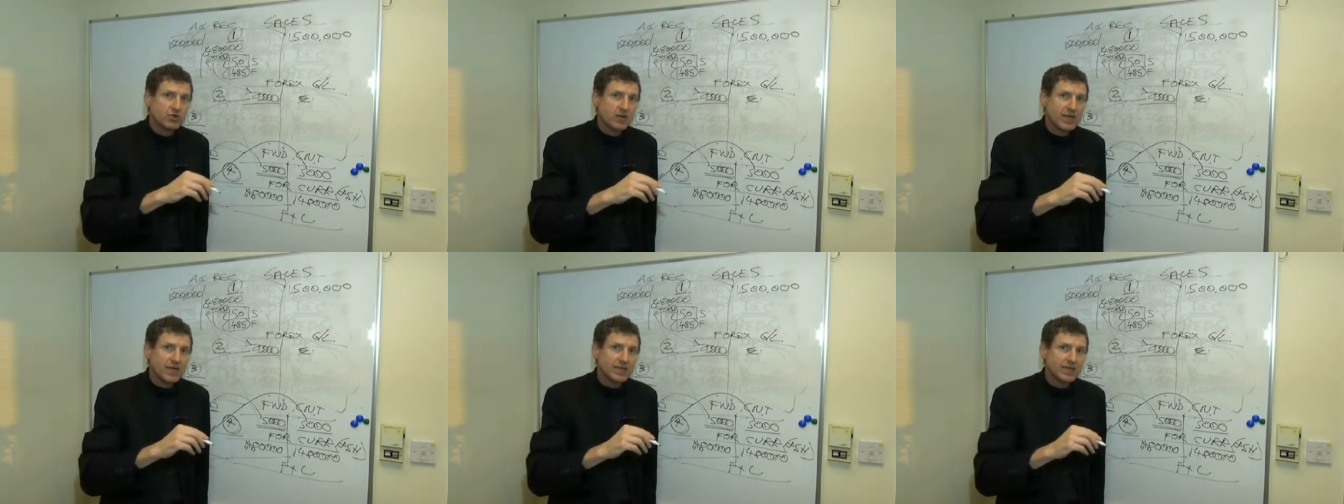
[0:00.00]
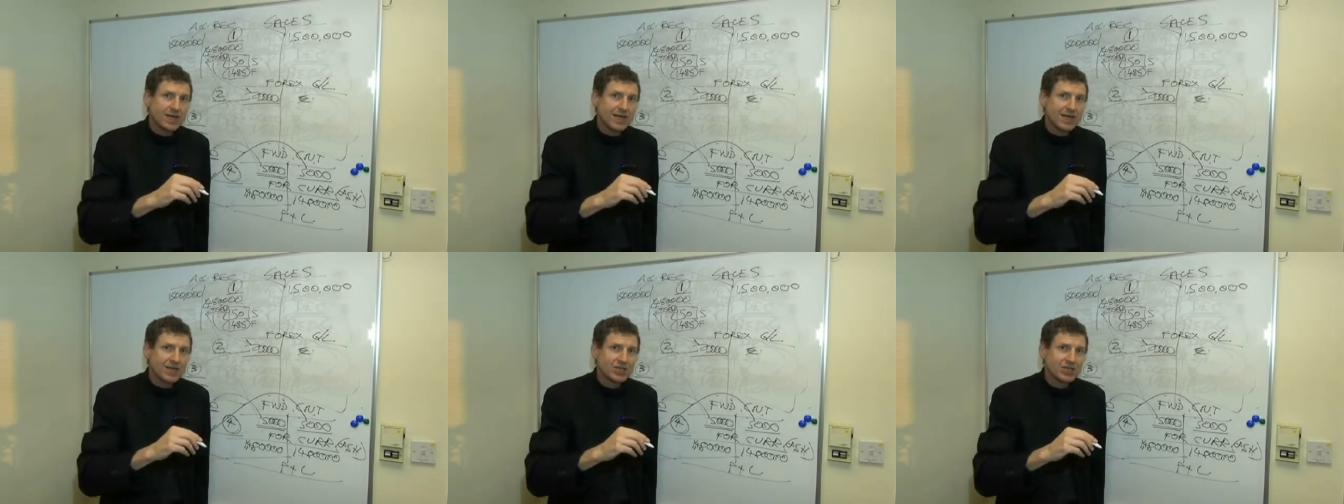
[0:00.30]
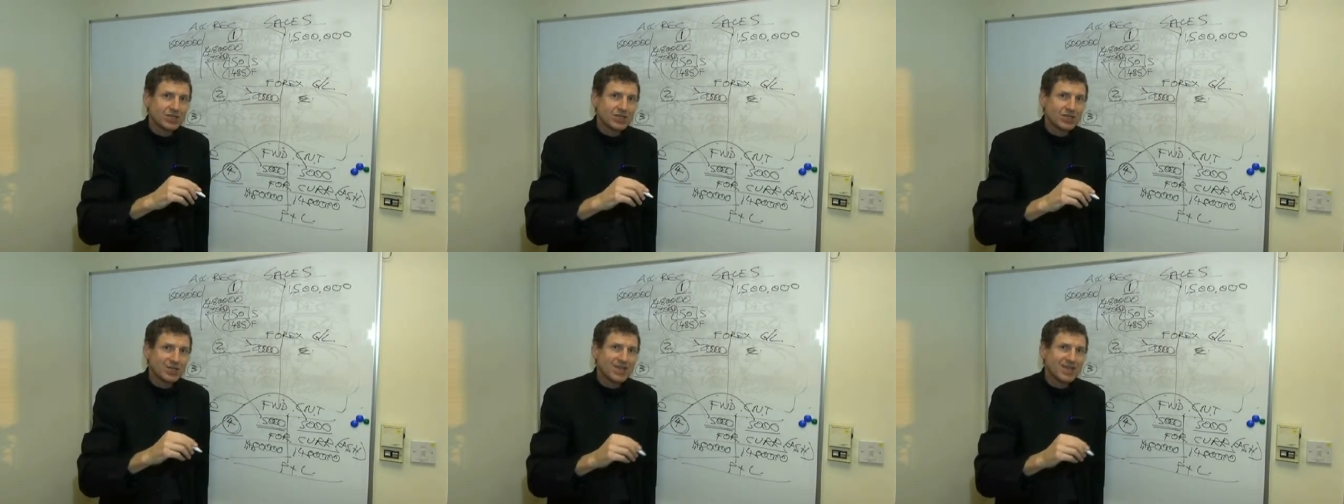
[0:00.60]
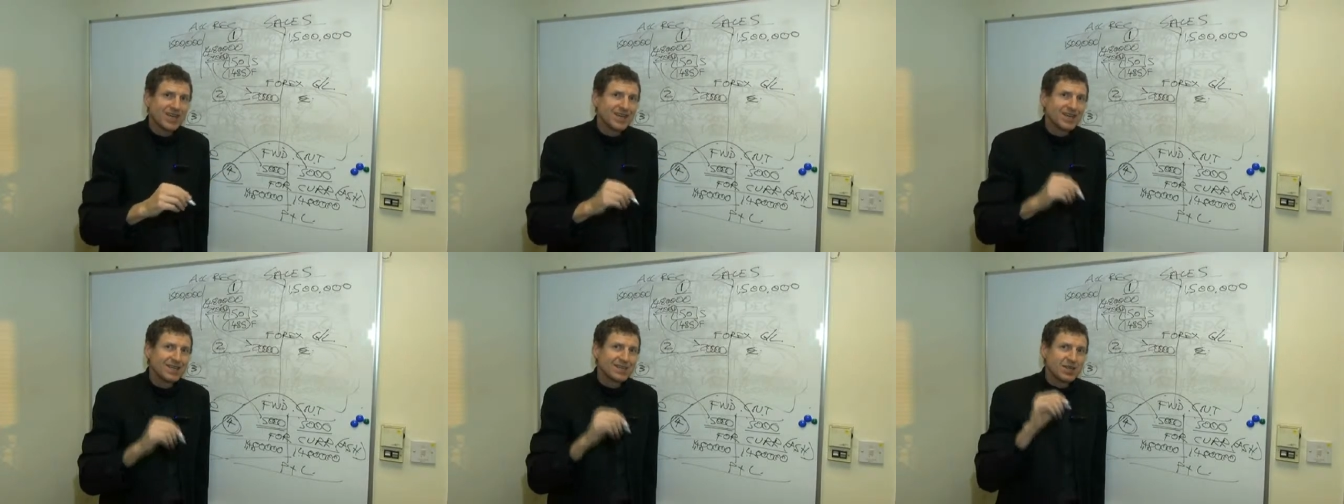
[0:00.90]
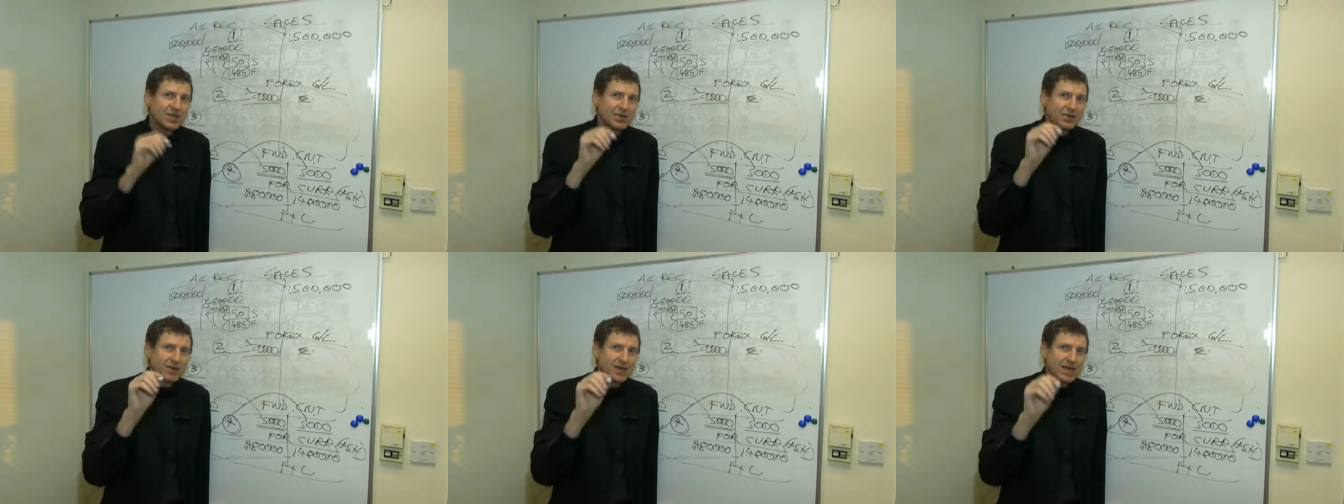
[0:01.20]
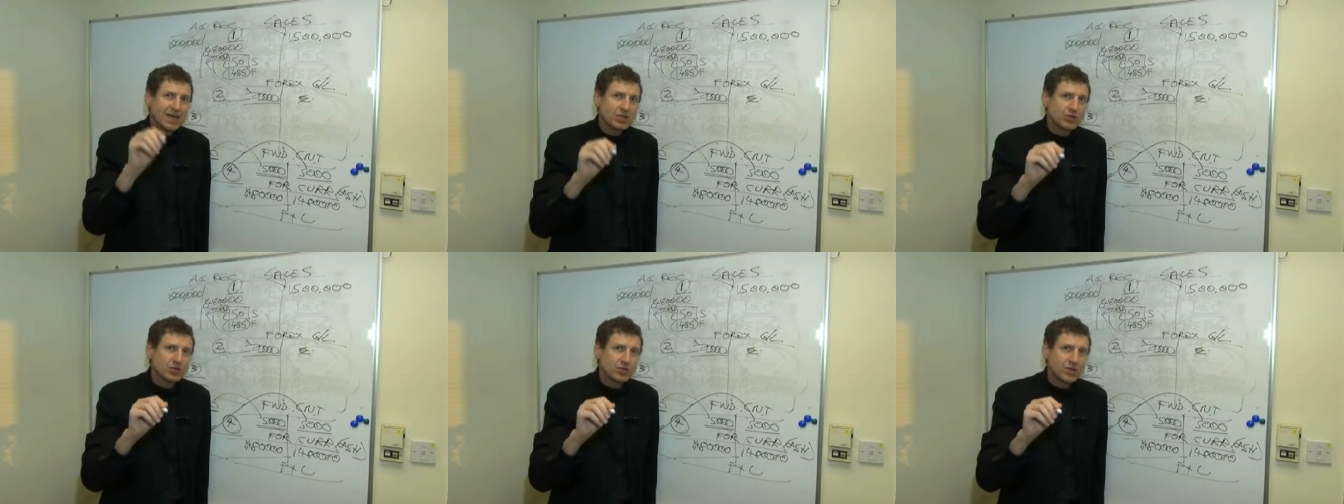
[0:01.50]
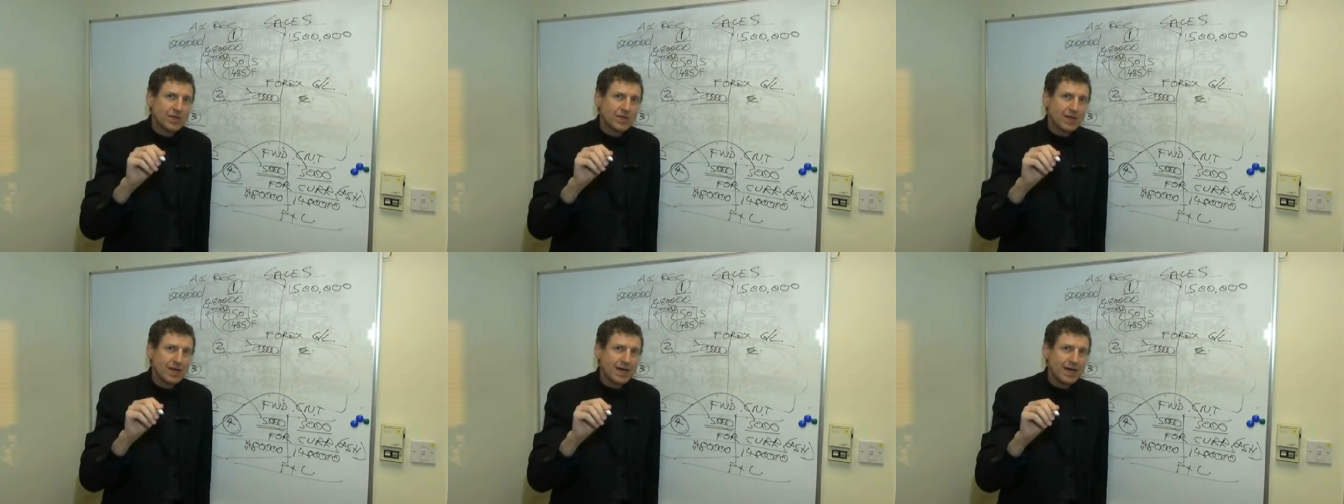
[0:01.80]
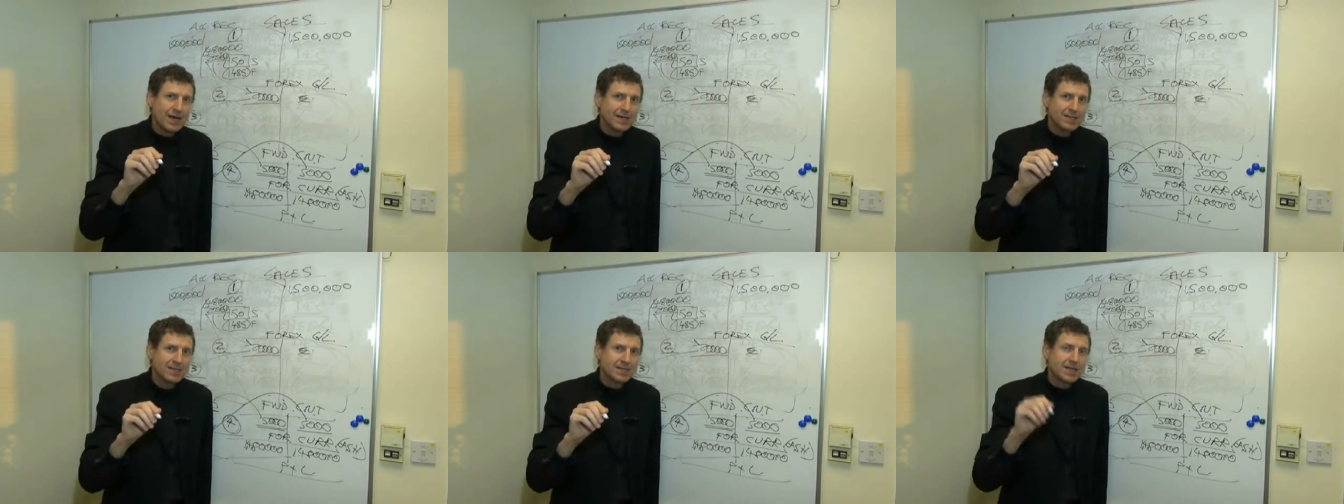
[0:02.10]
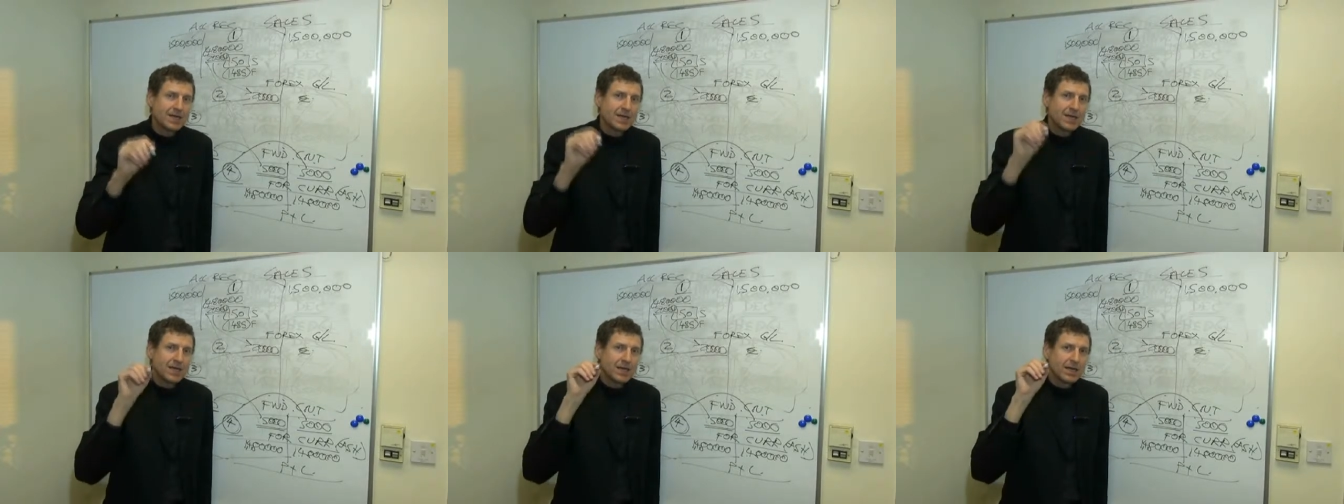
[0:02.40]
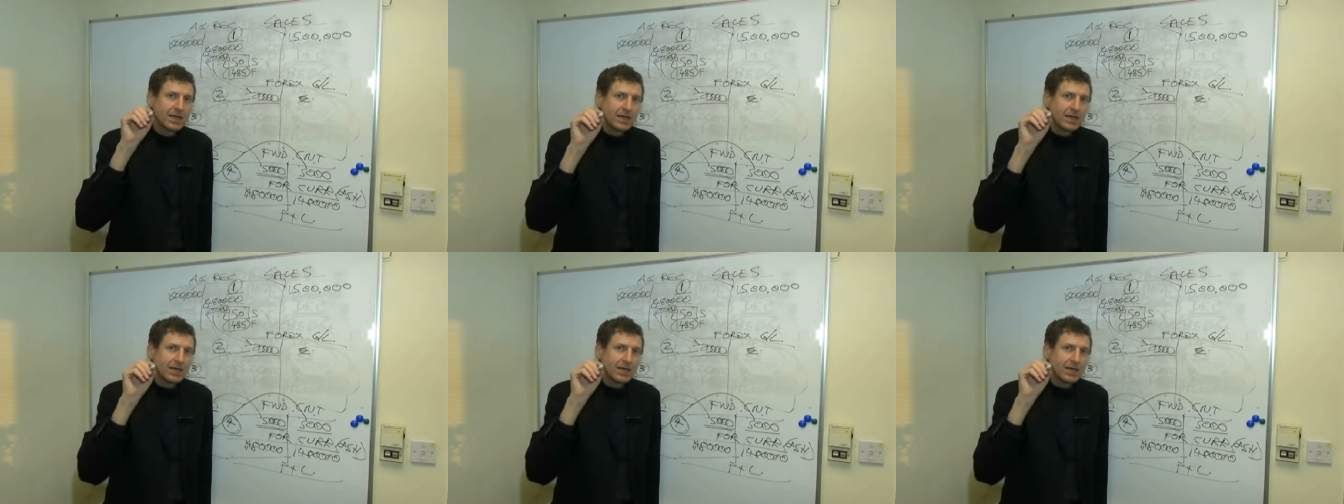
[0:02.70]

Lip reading: transactions. So catch her in the class.